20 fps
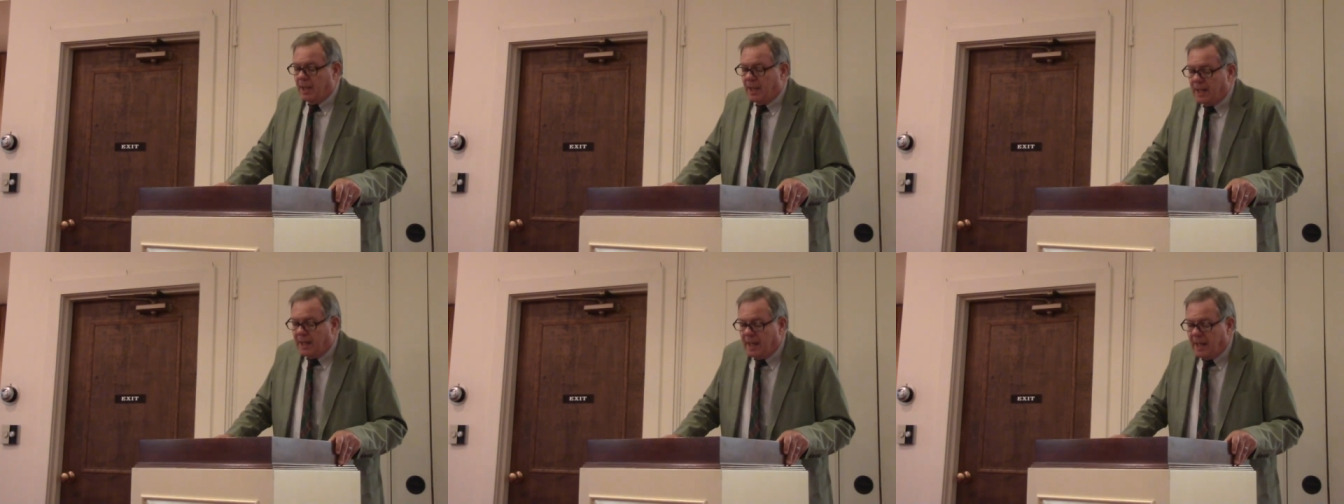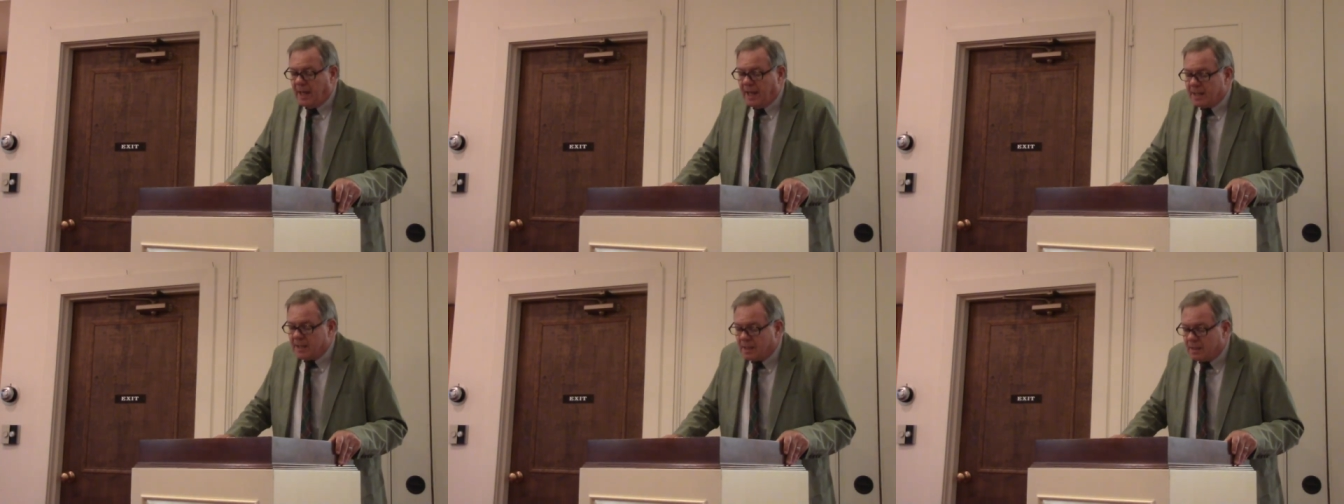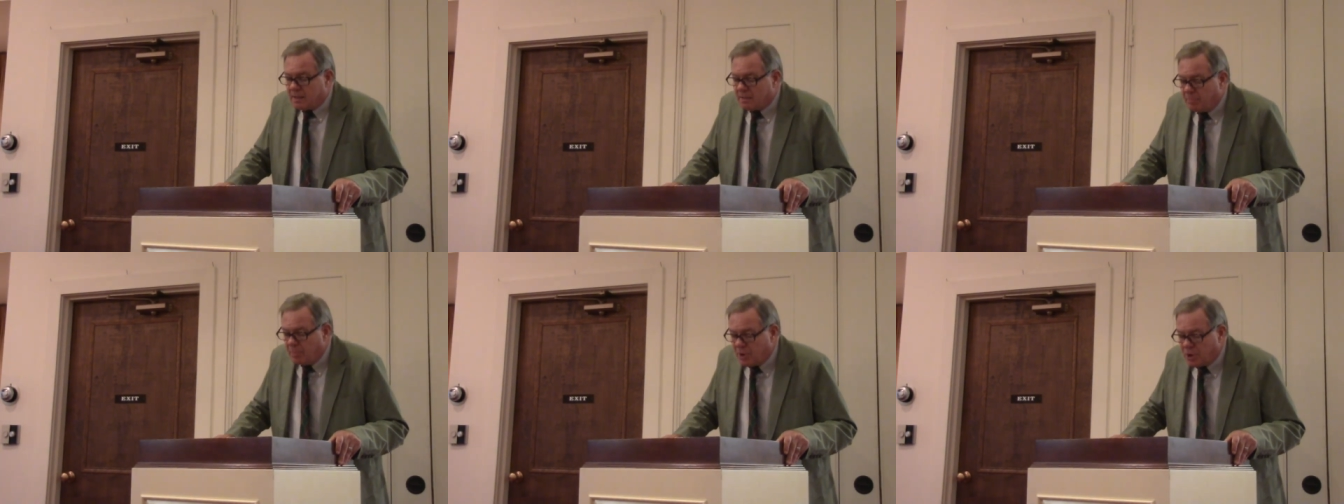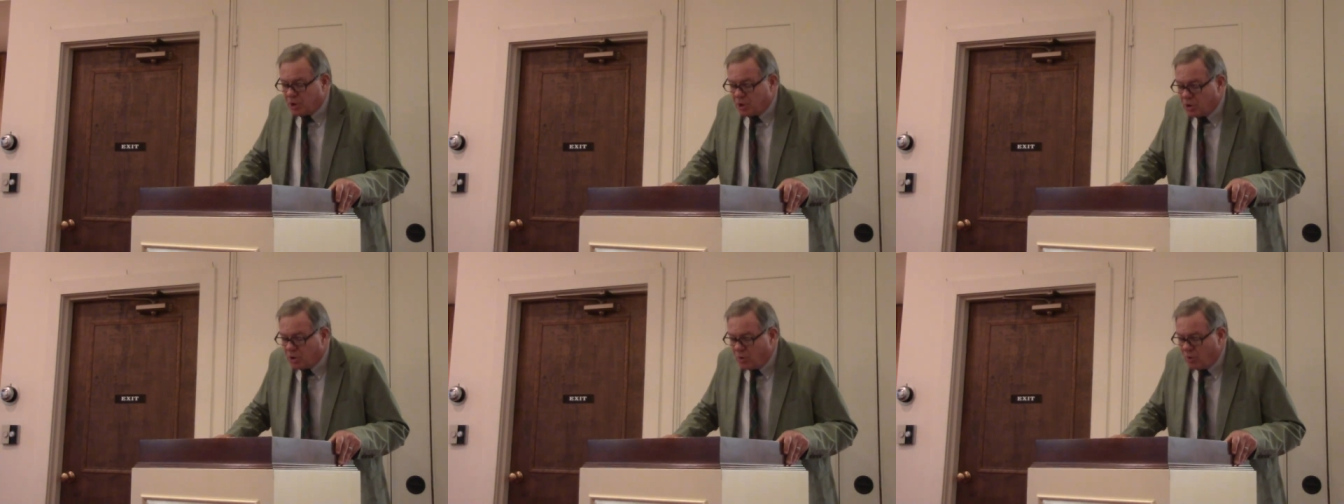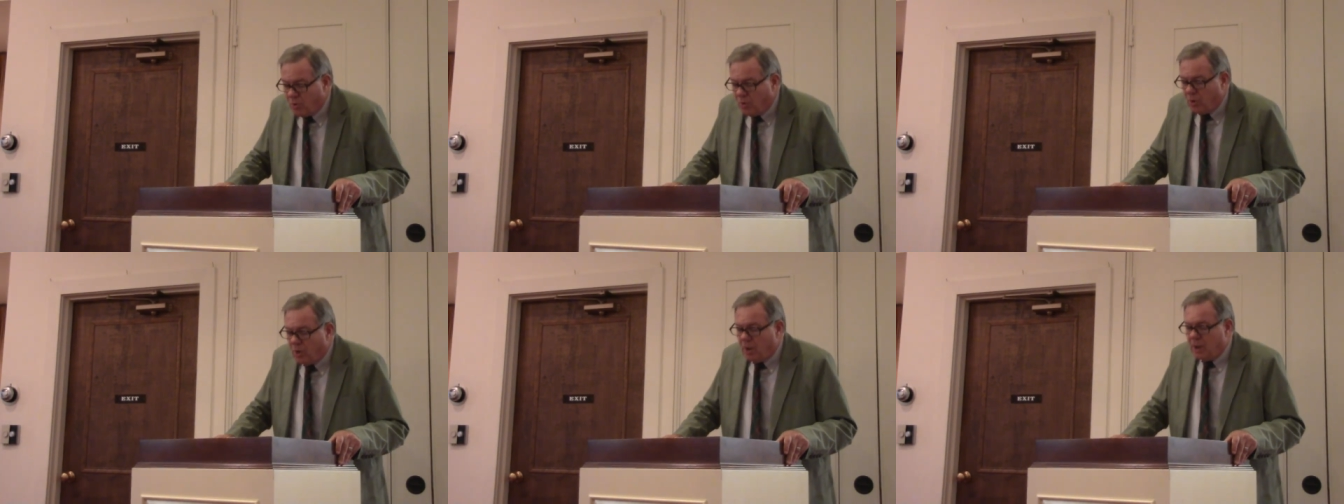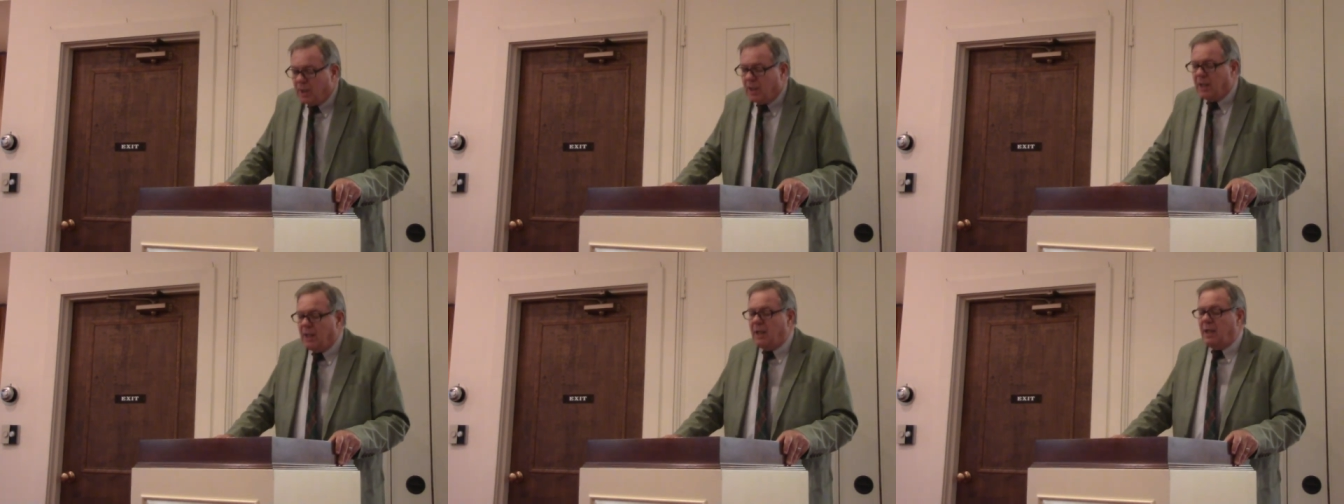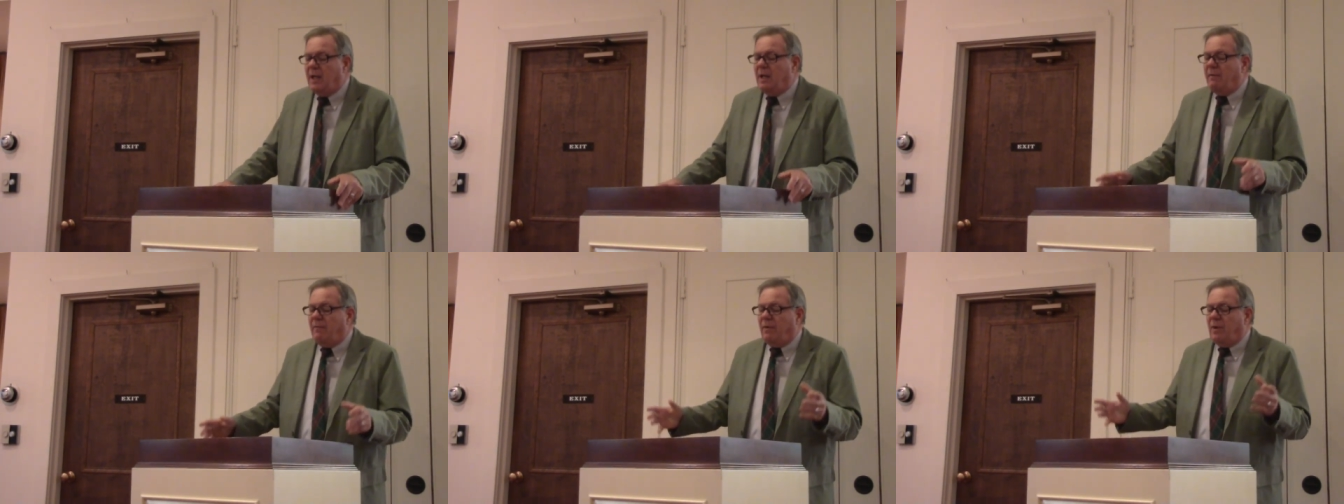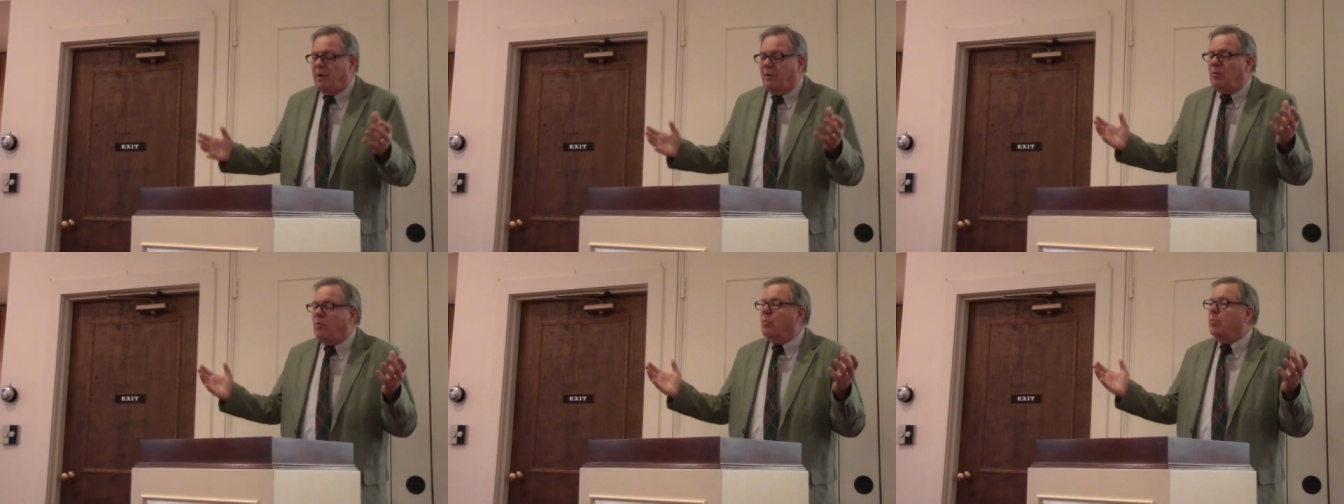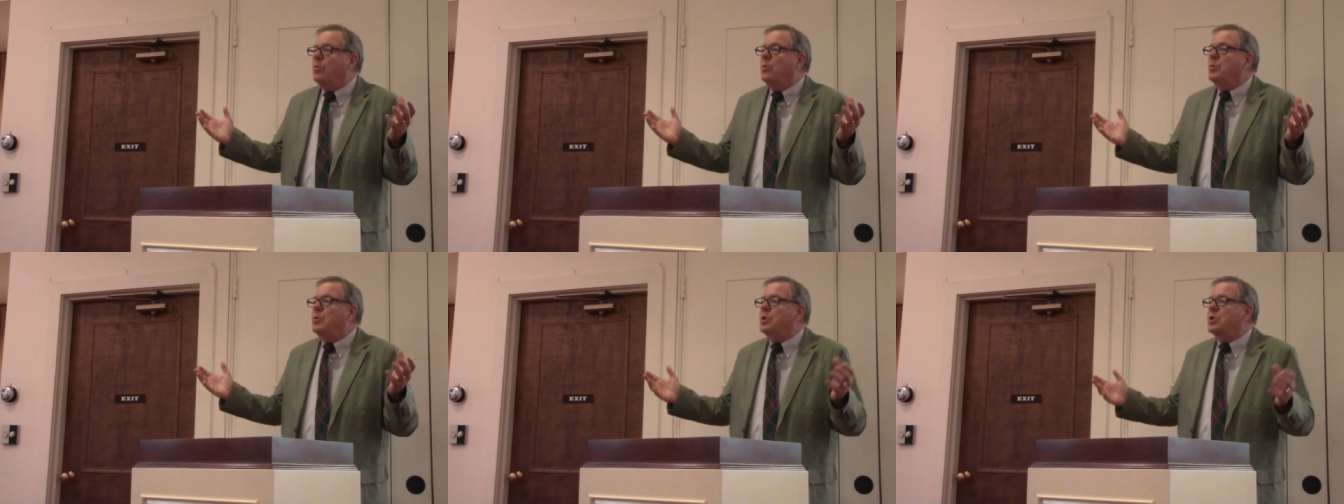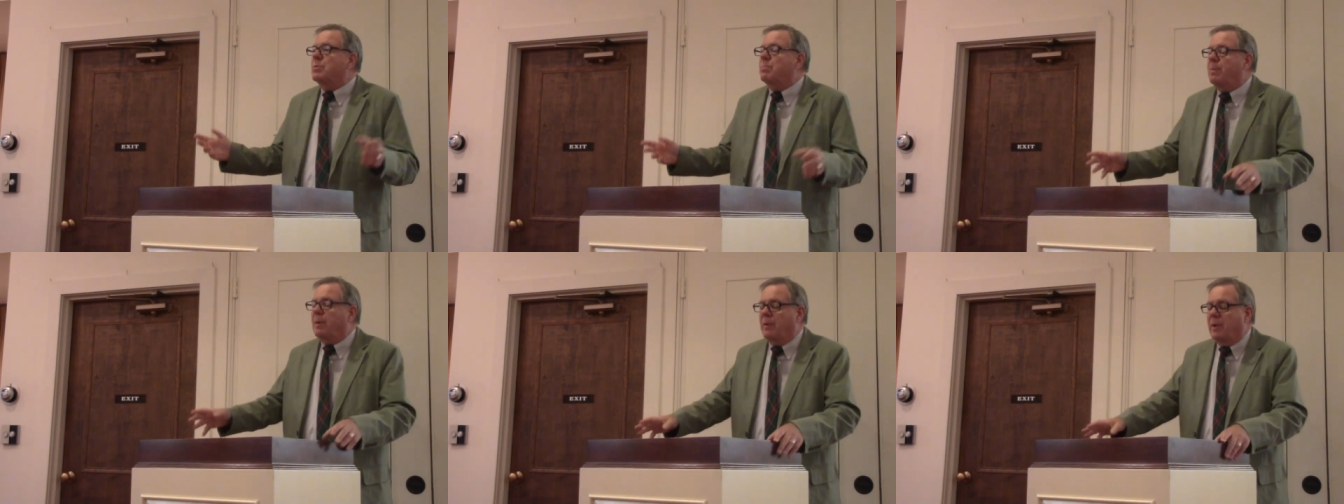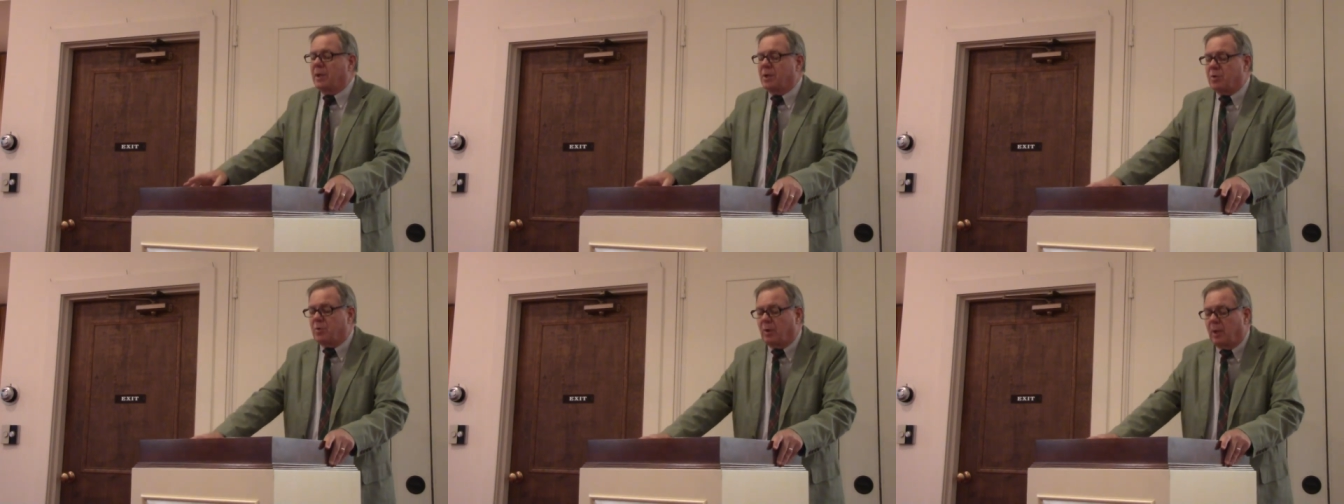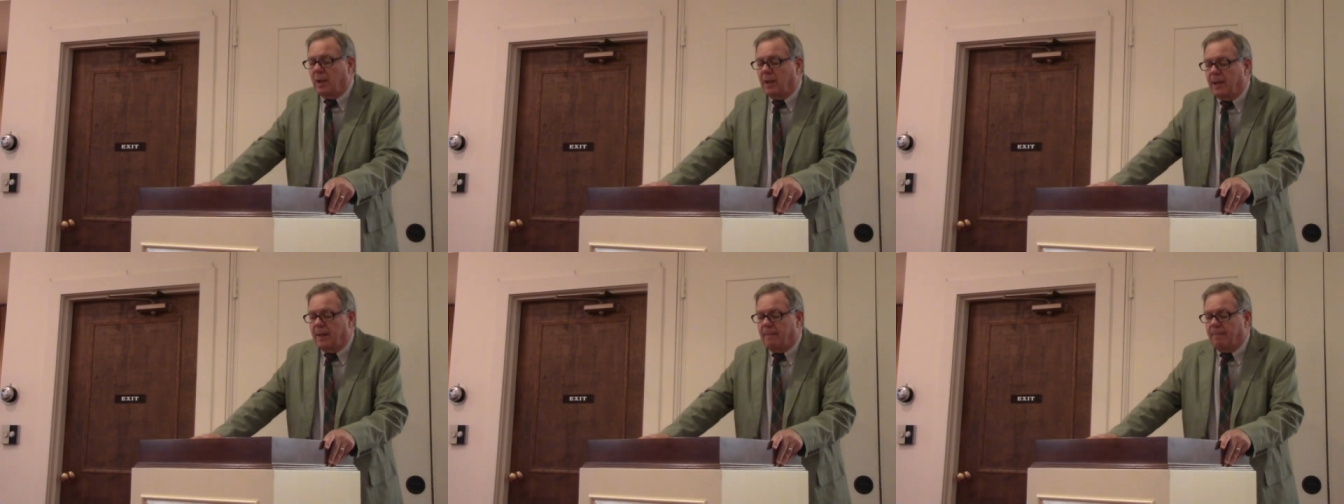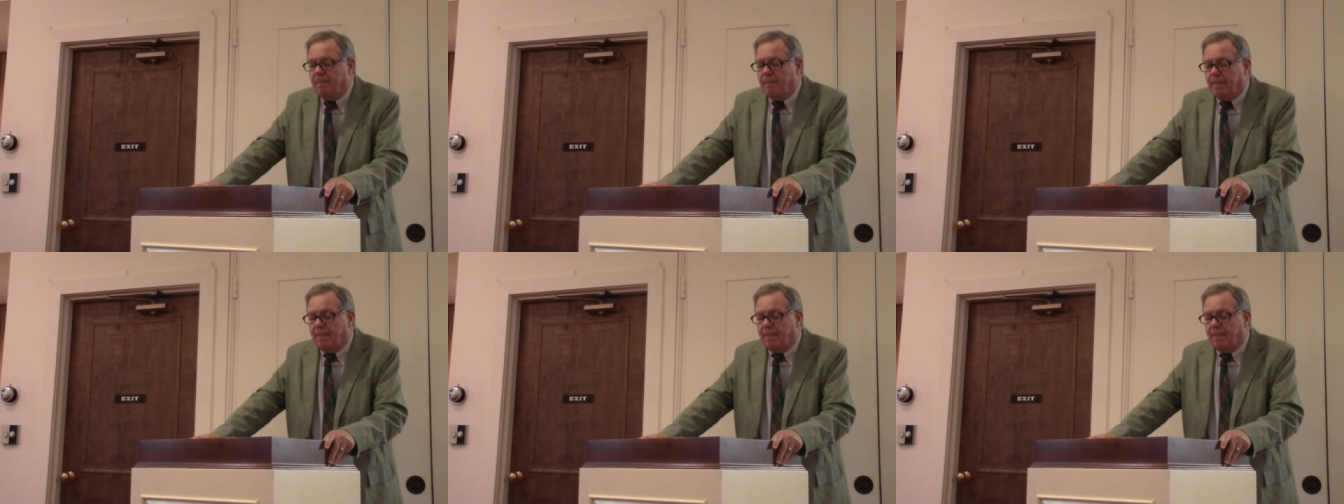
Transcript: He has matured, he even grew spiritually.